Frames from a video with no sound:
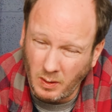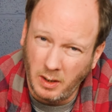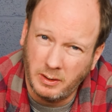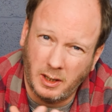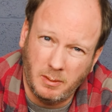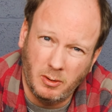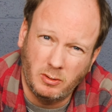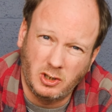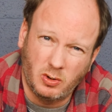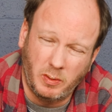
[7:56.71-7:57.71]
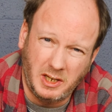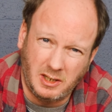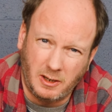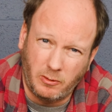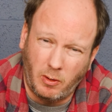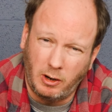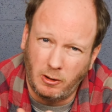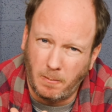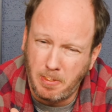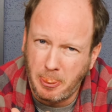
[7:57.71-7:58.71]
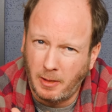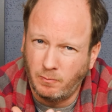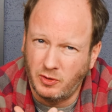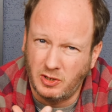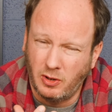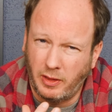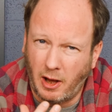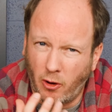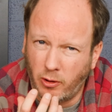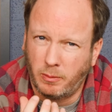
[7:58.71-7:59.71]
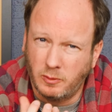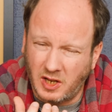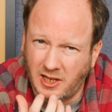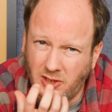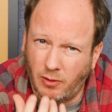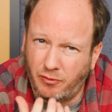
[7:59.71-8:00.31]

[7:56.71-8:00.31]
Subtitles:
Okay, the milk has sweetened it quite a lot. So it's not that horrible taste at the